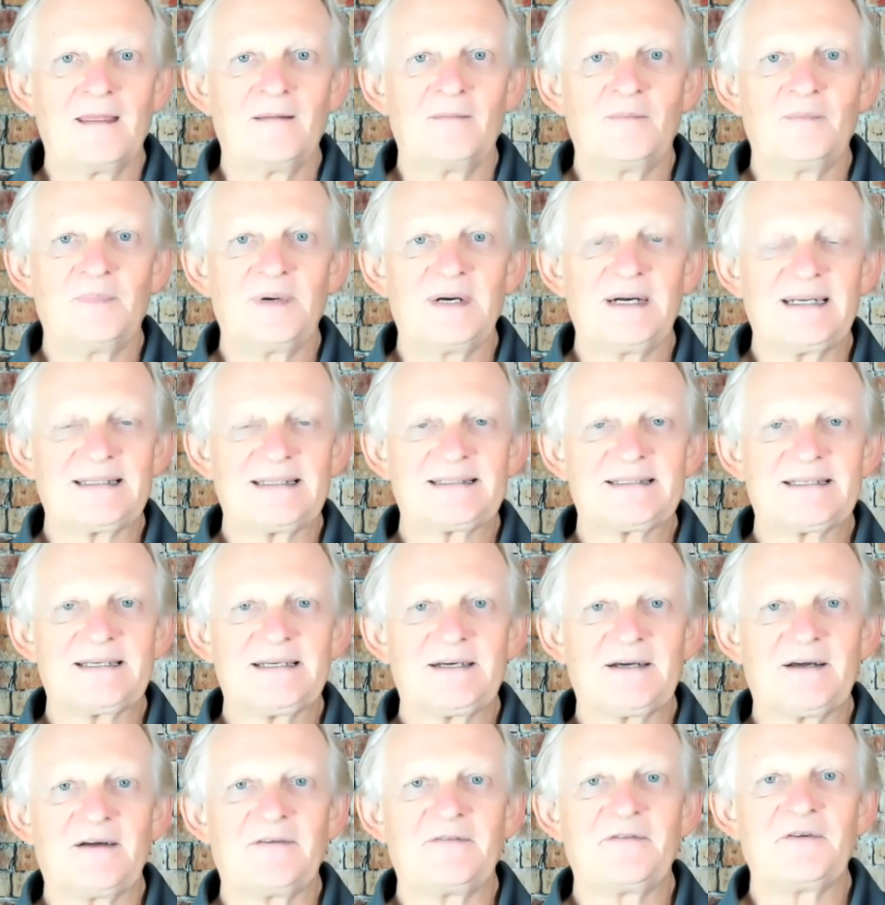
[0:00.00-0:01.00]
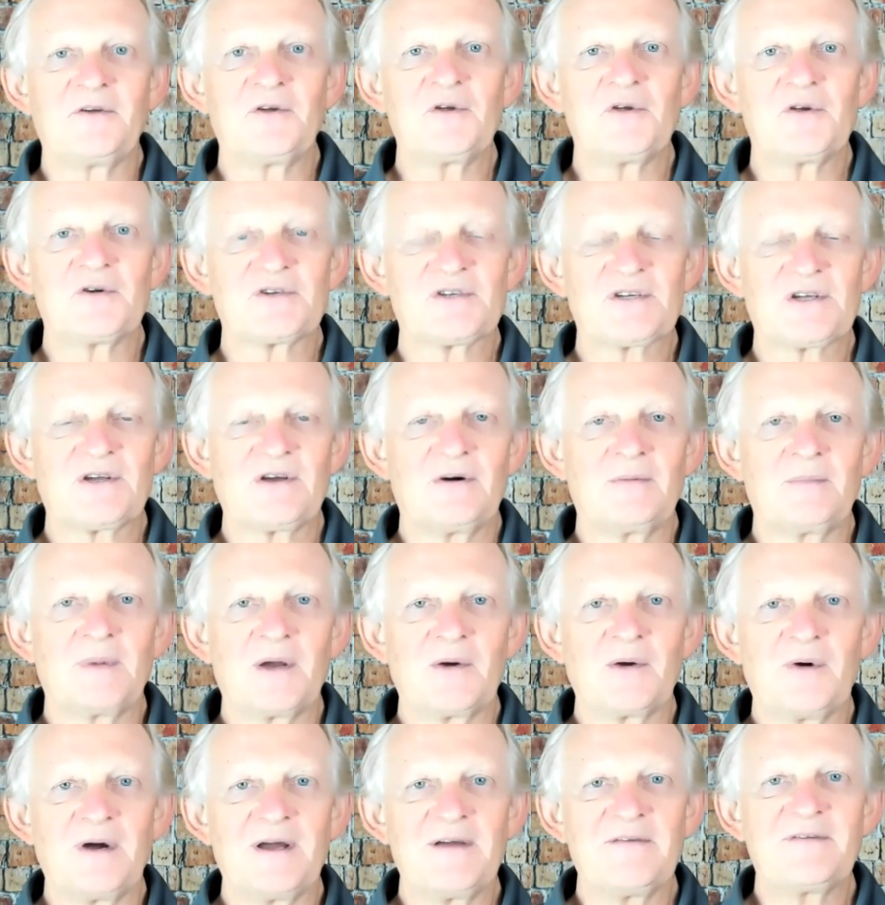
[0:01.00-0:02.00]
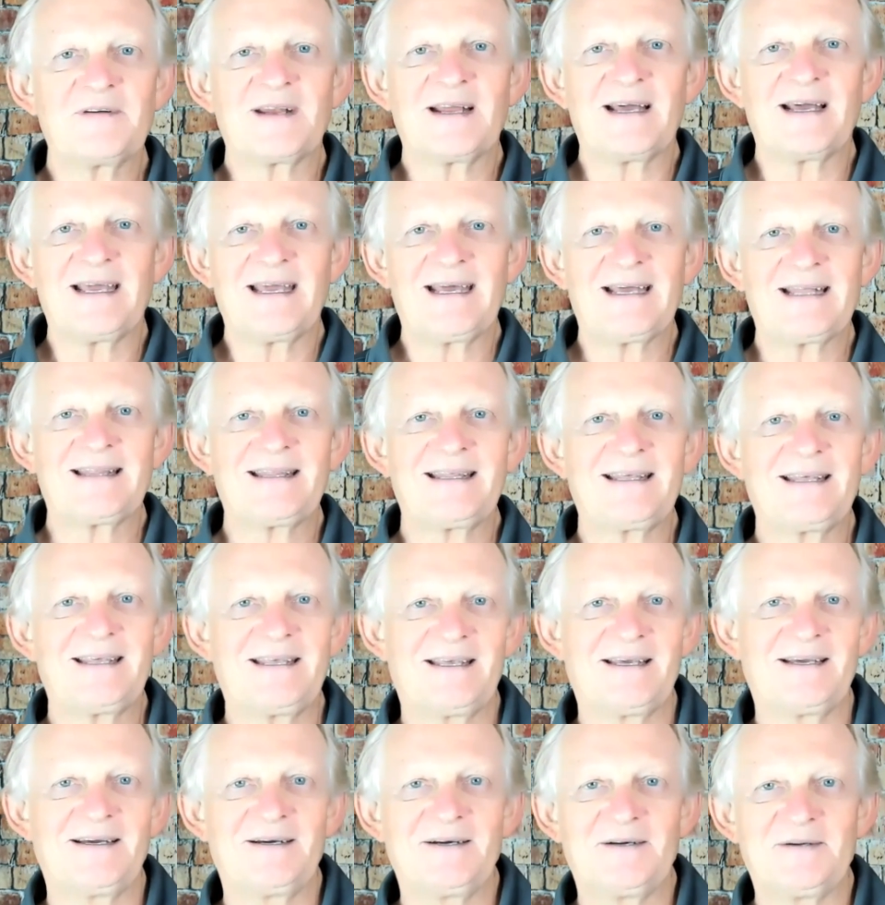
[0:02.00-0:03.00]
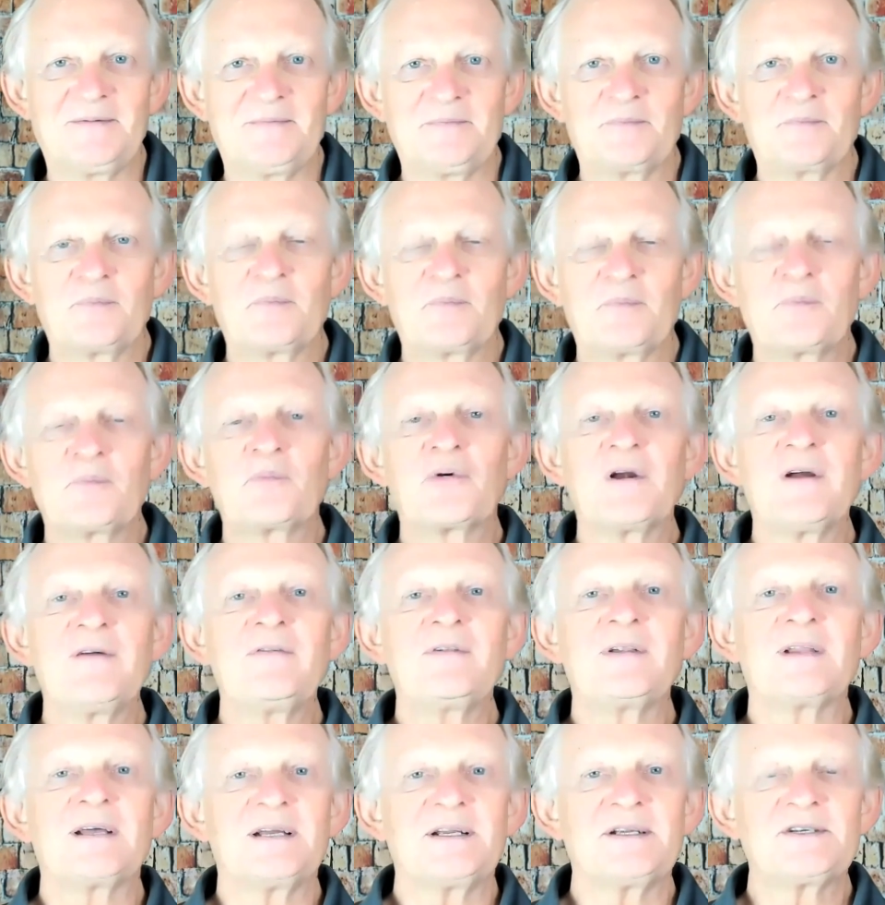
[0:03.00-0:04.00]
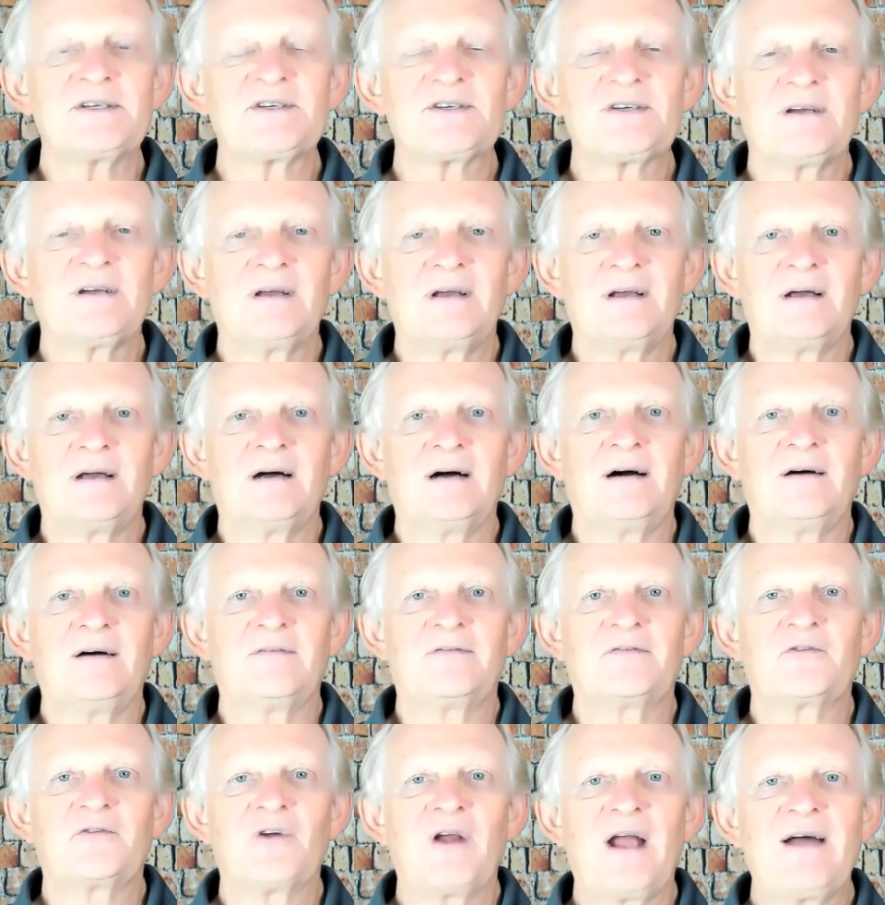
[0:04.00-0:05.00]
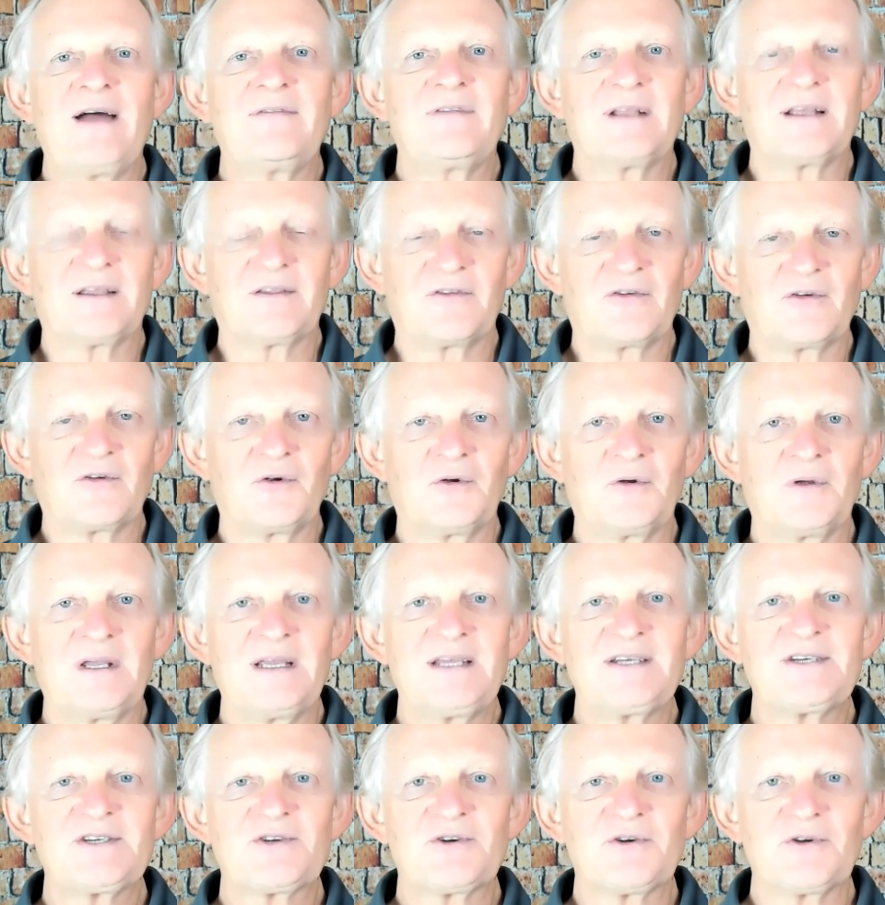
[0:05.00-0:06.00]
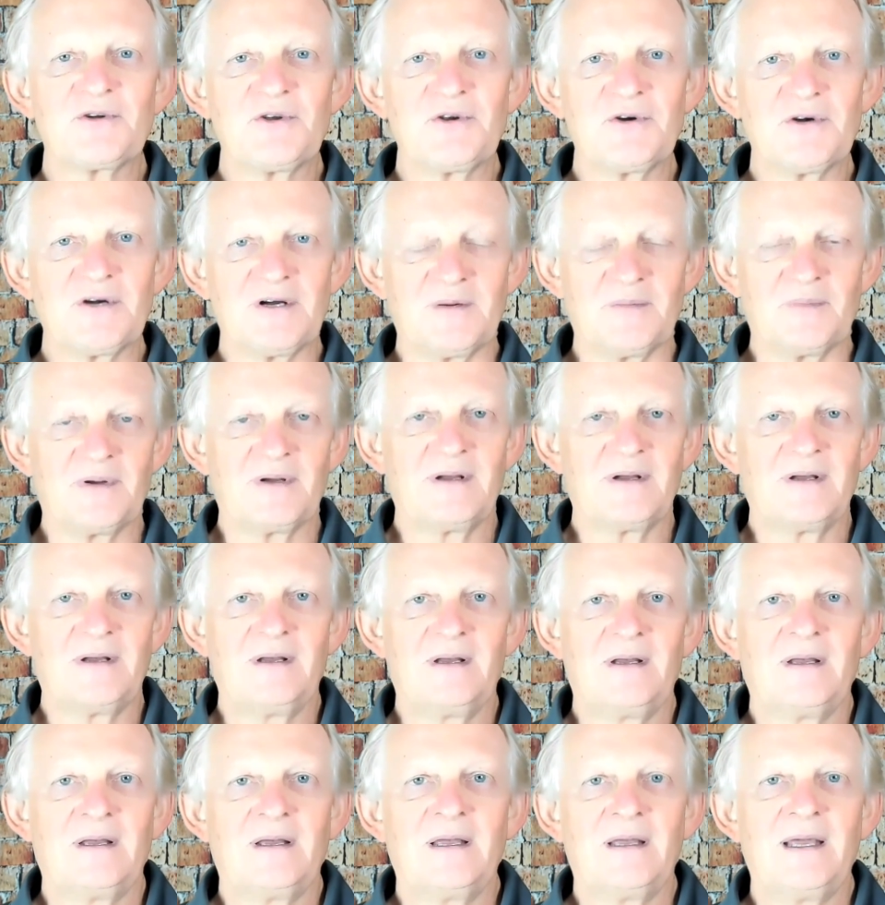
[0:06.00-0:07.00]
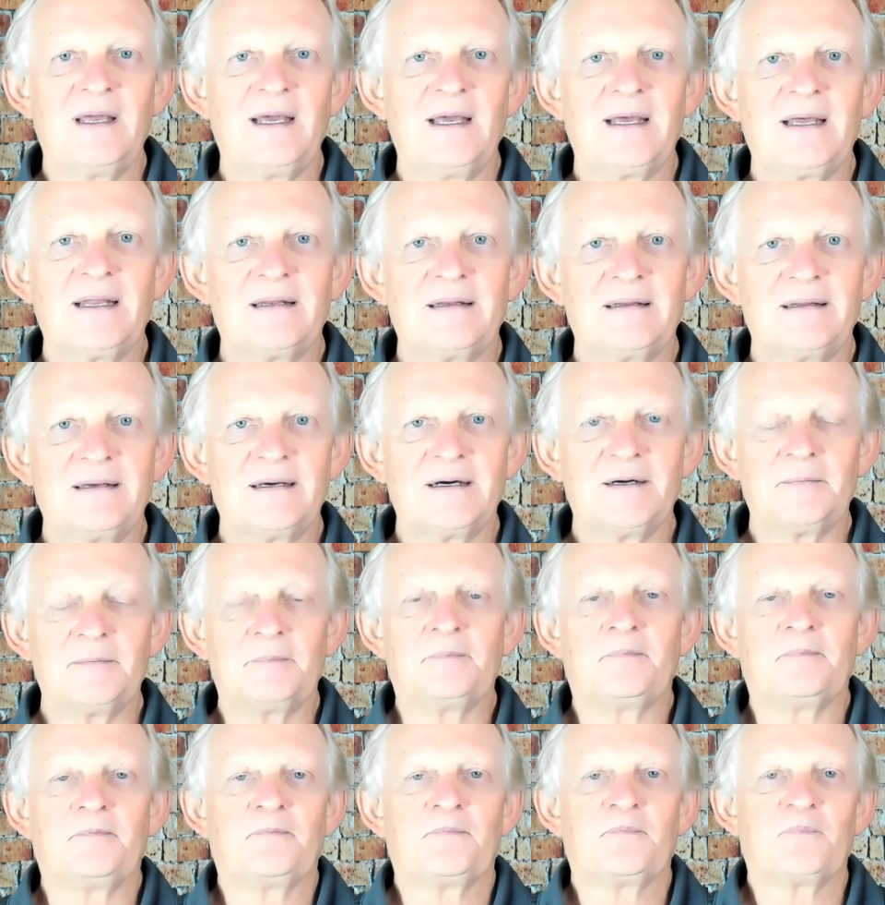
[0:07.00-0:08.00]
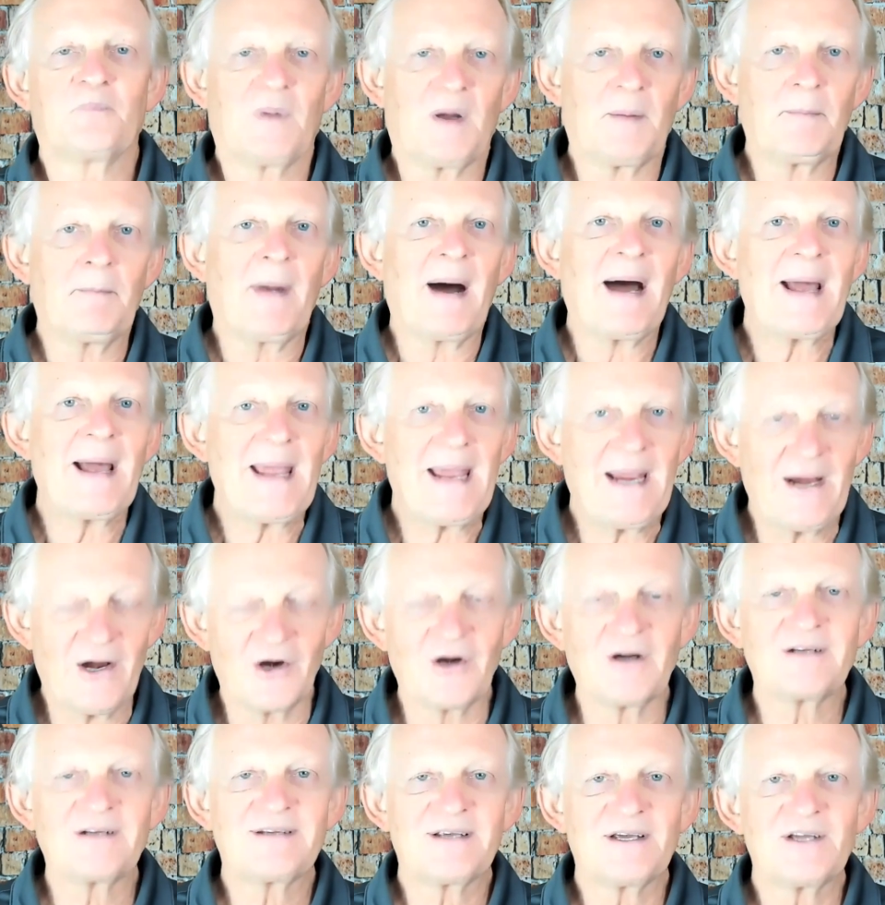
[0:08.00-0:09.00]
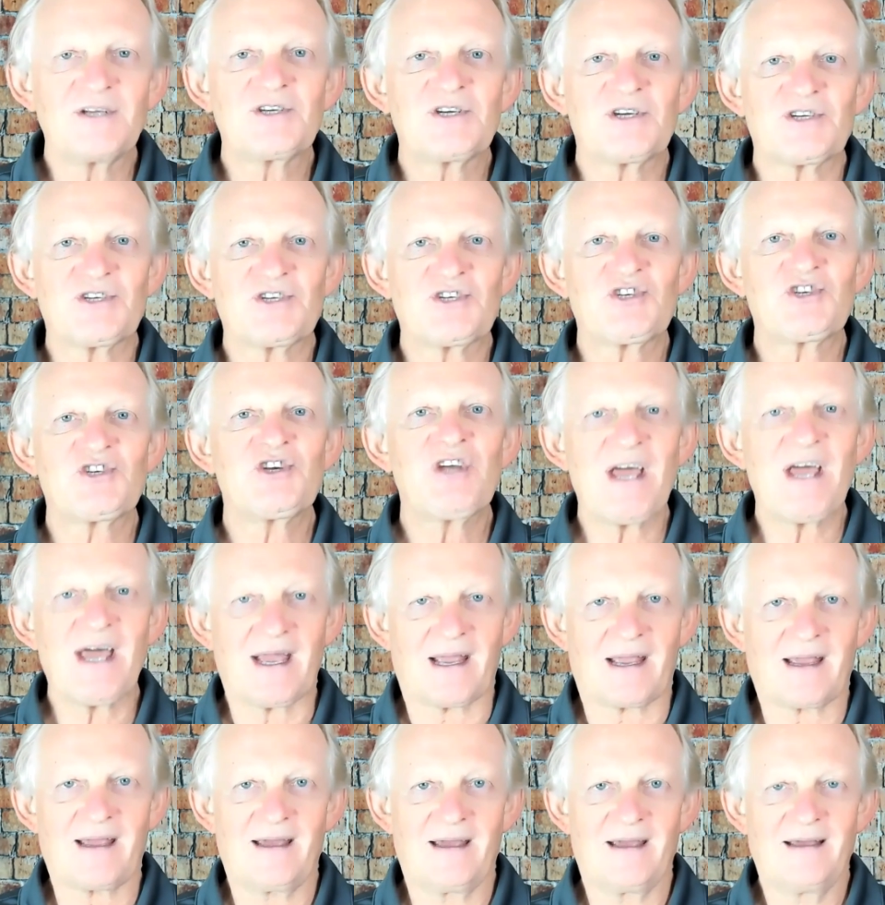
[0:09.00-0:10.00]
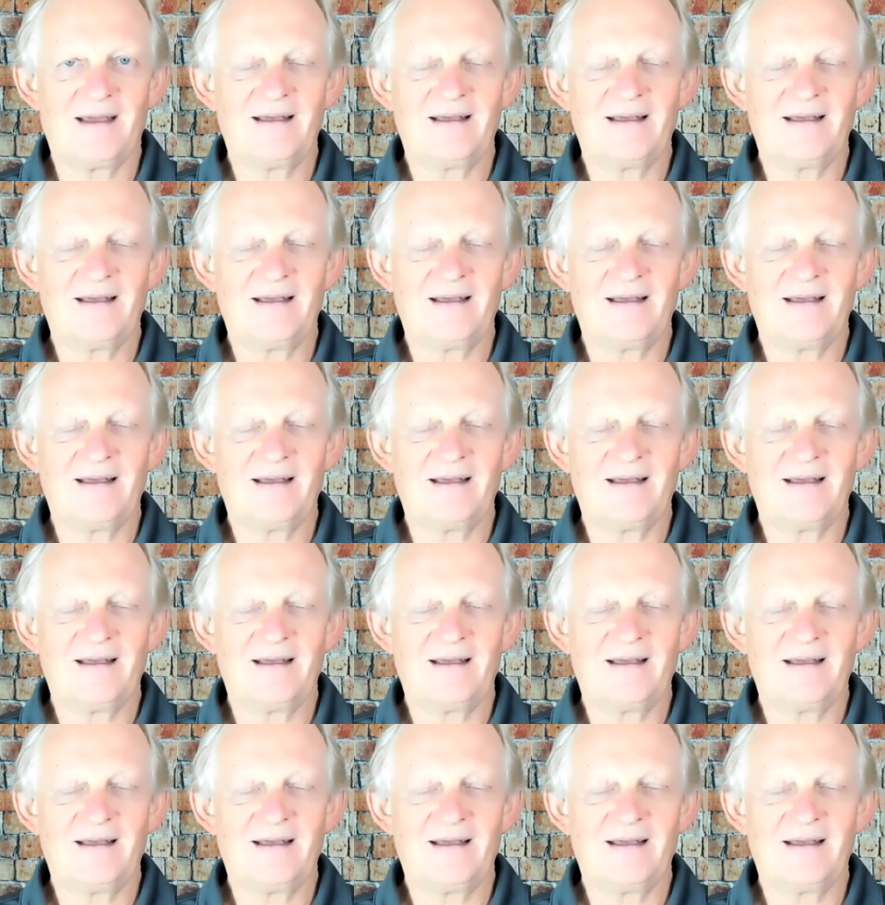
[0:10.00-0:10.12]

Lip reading: but a few years ago, my wife and I had the privilege of traveling through Eastern Europe, and my heritage is Czech.